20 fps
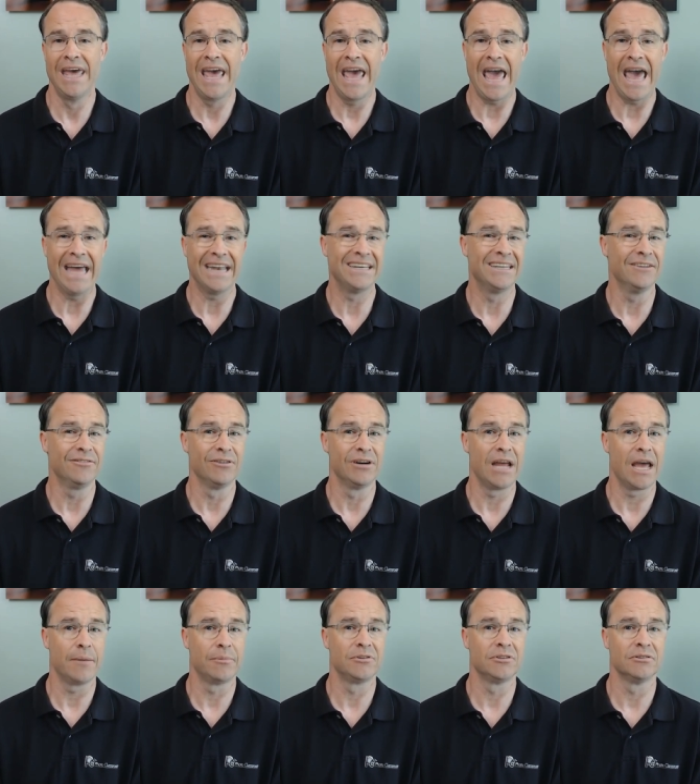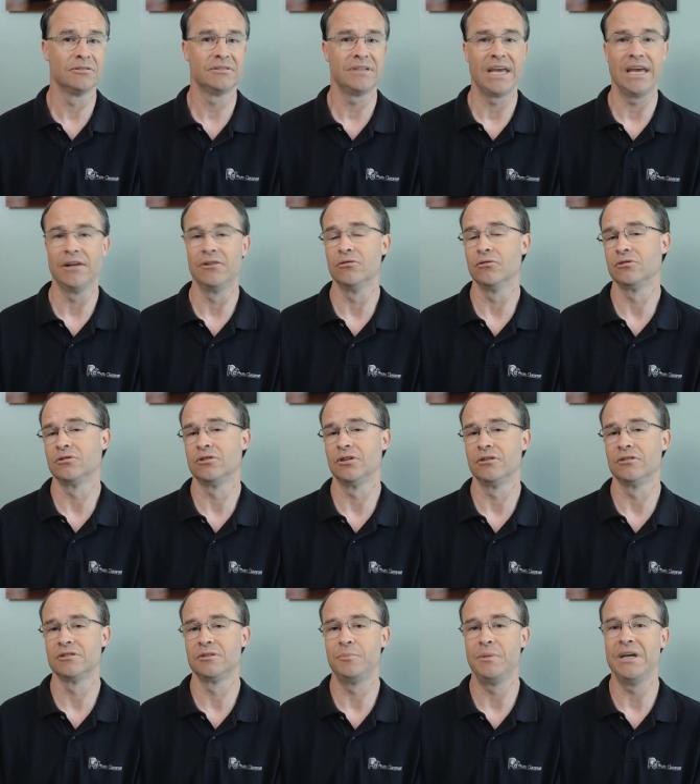at different apertures and or
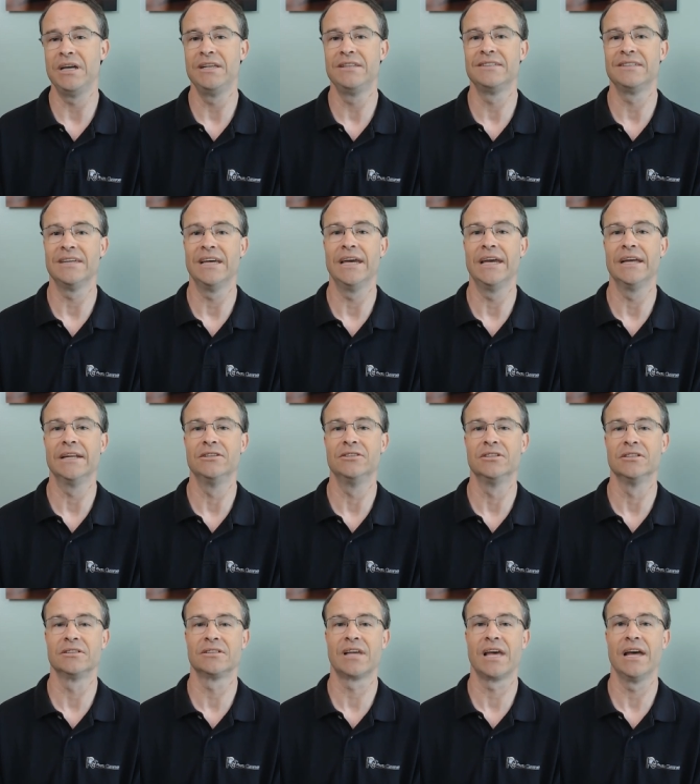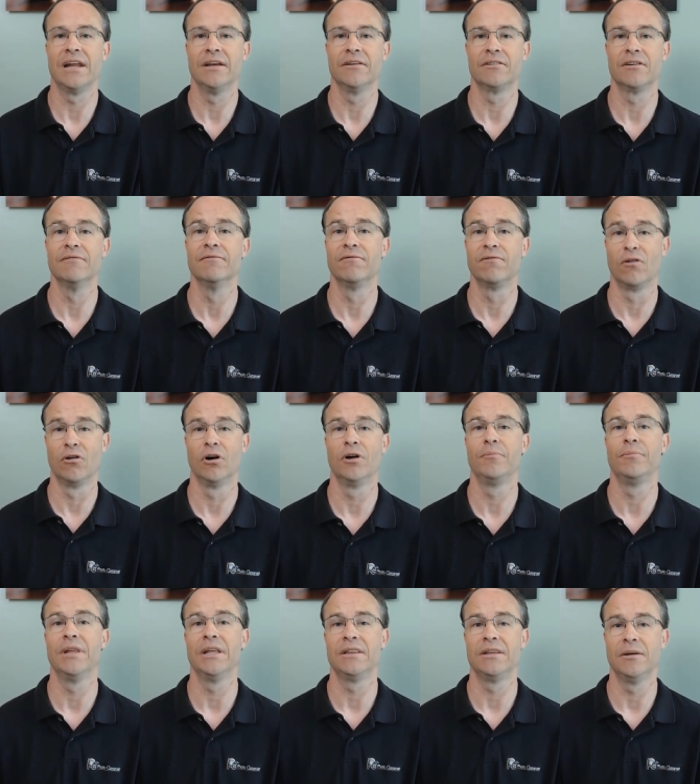shutter speeds and just kind of
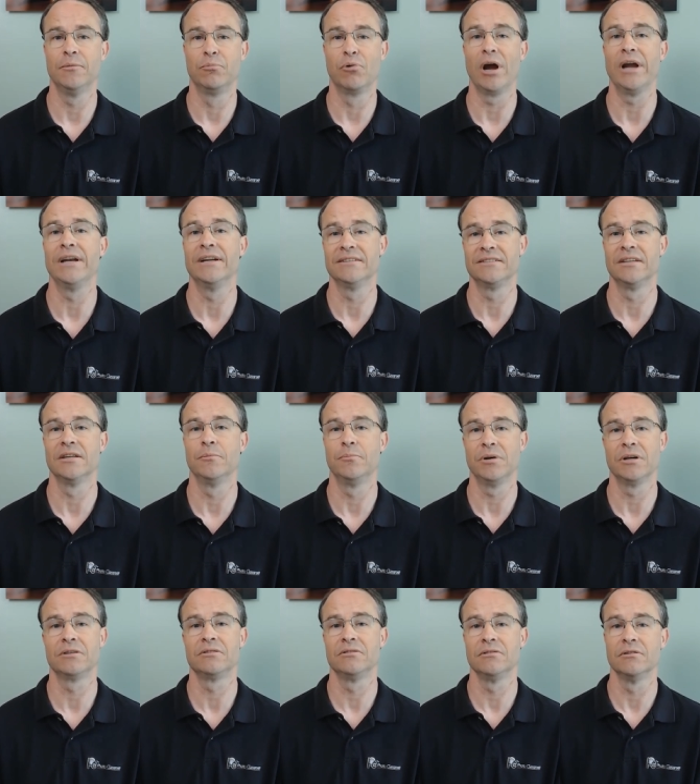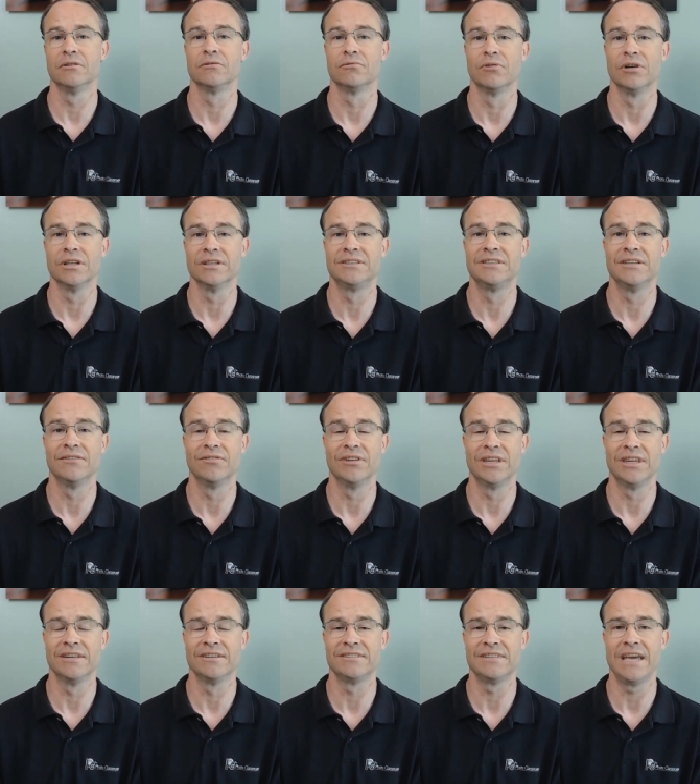confirm that the brightness of the picture is relatively
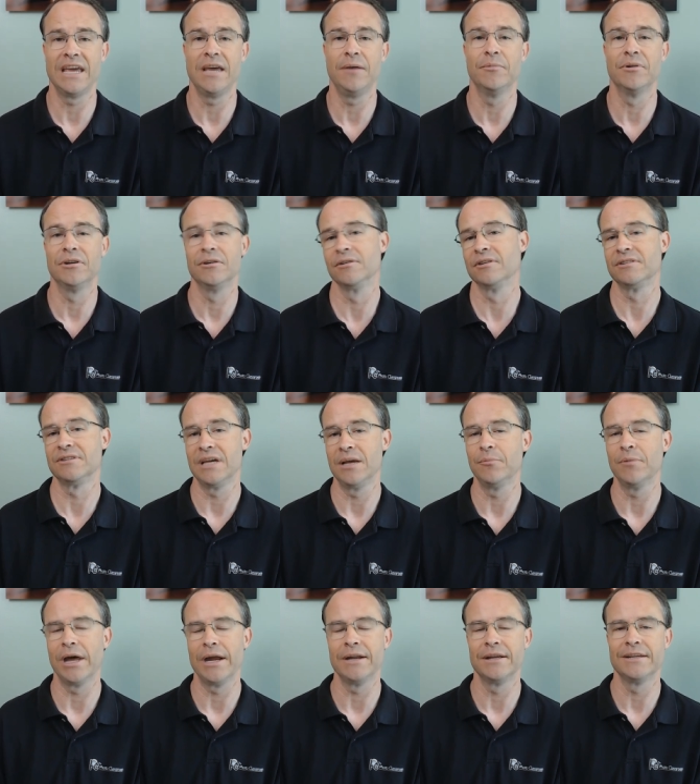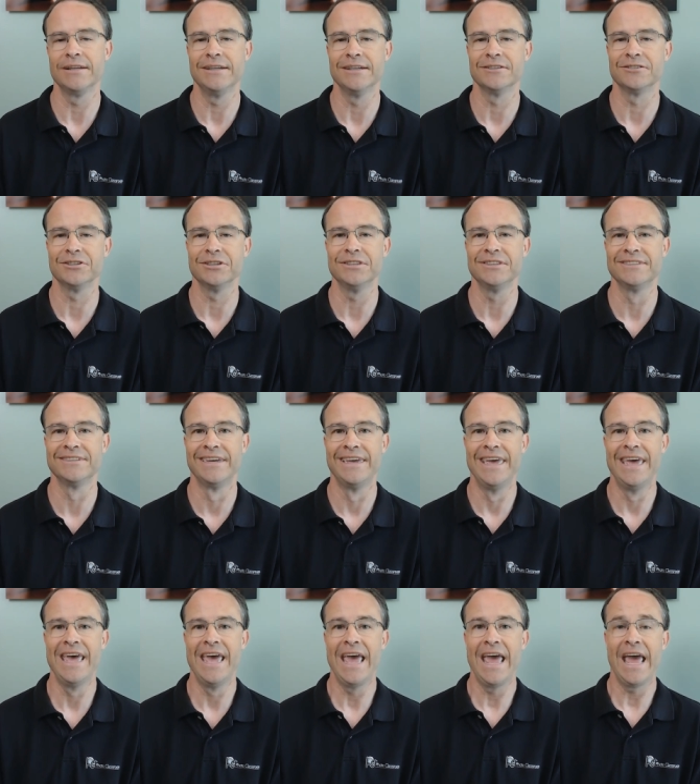the same under the same lighting conditions.
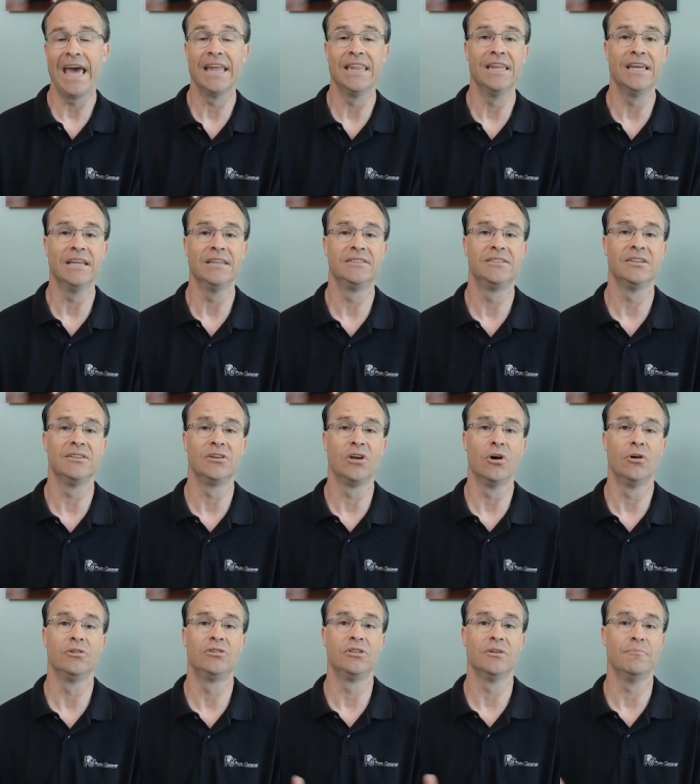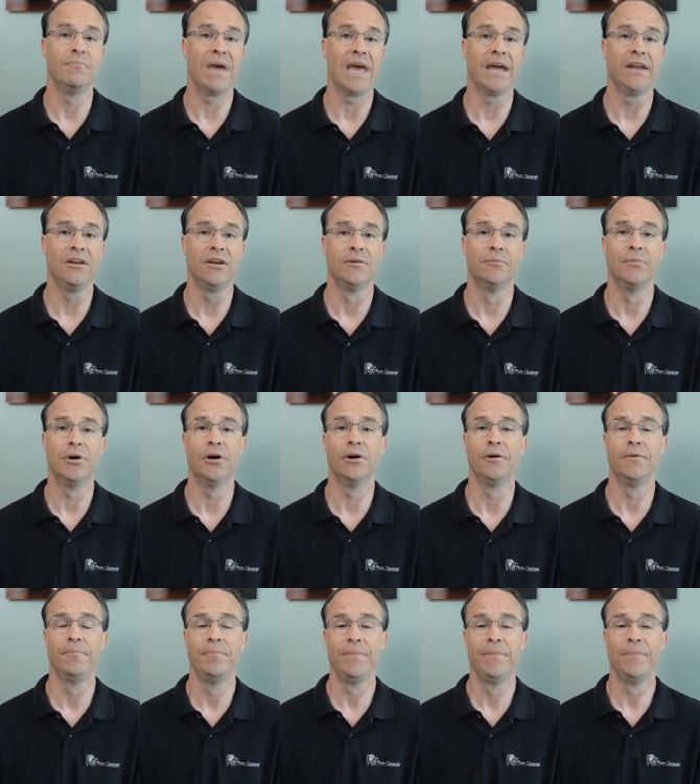And then to go to manual mode